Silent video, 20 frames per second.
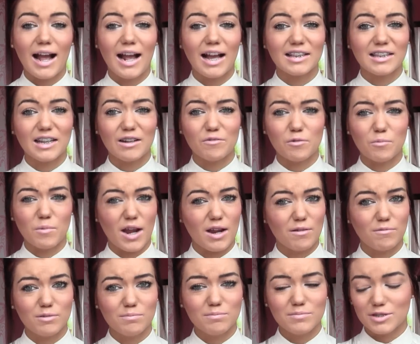I hardly ever
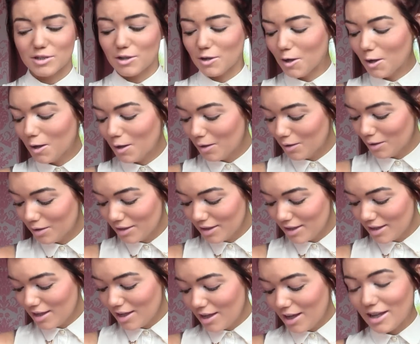wear them, so
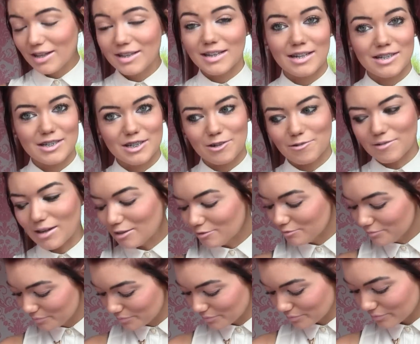unless I go
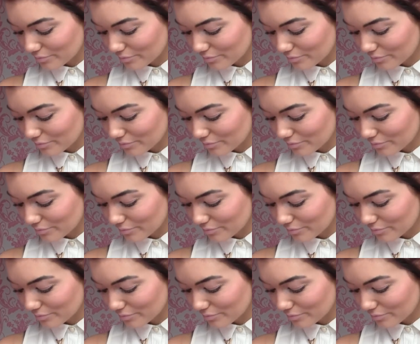out.